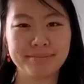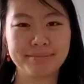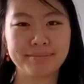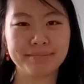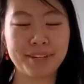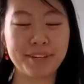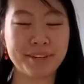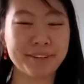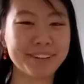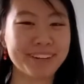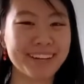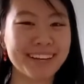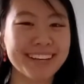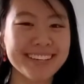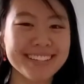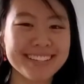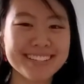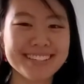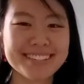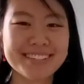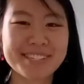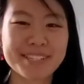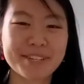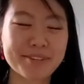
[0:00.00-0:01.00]
Okay,
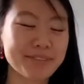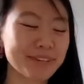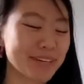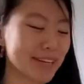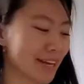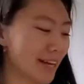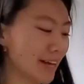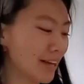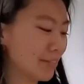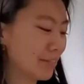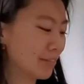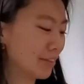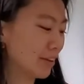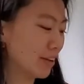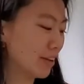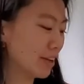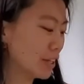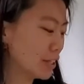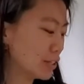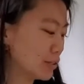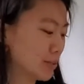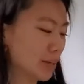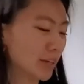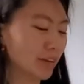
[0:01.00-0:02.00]
so we have
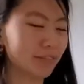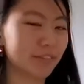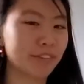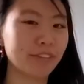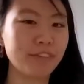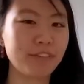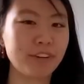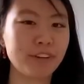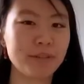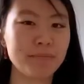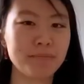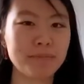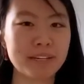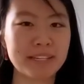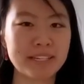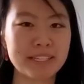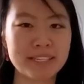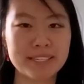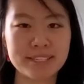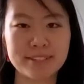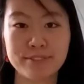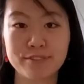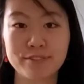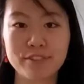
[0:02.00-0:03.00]
all 12 of our
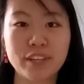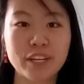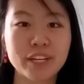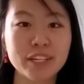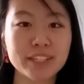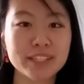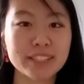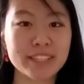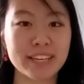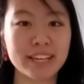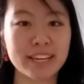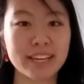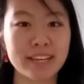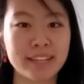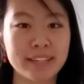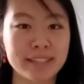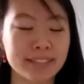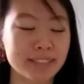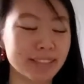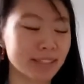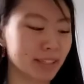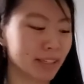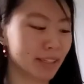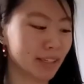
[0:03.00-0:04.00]
buns filled and
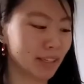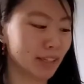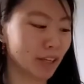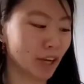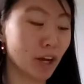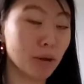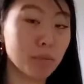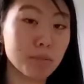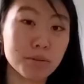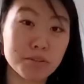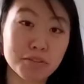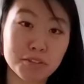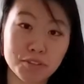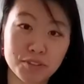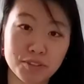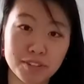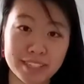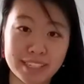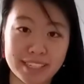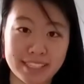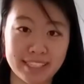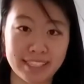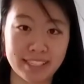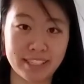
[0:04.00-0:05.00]
almost ready
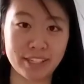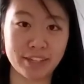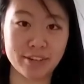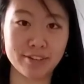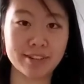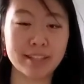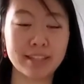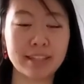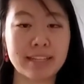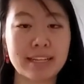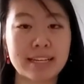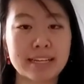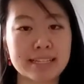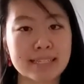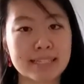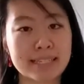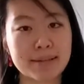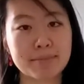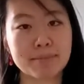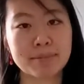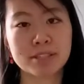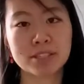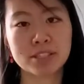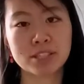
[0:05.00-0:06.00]
to go. The last
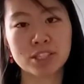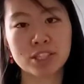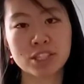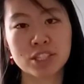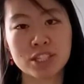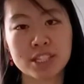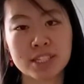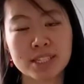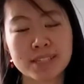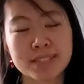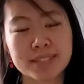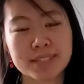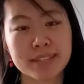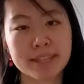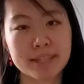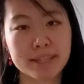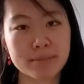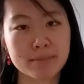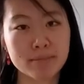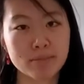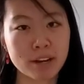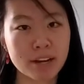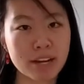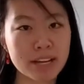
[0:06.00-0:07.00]
step is just let them
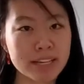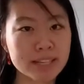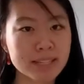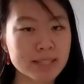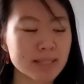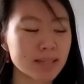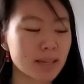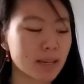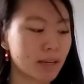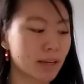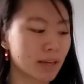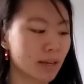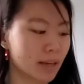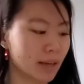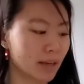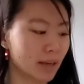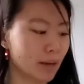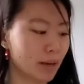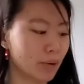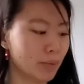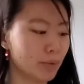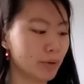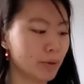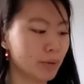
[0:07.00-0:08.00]
rise.
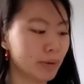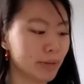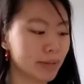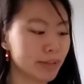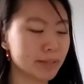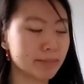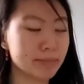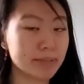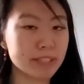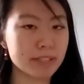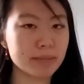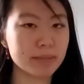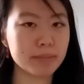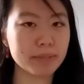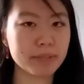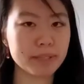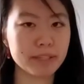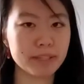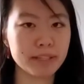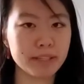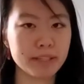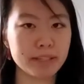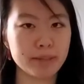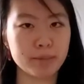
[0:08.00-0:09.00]
We want them to
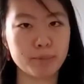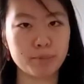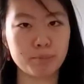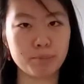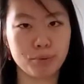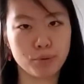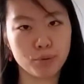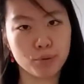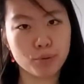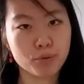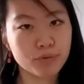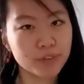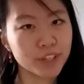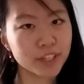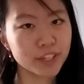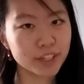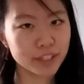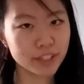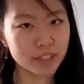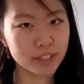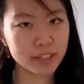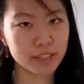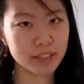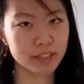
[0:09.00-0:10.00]
be
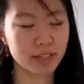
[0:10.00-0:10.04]
poofier.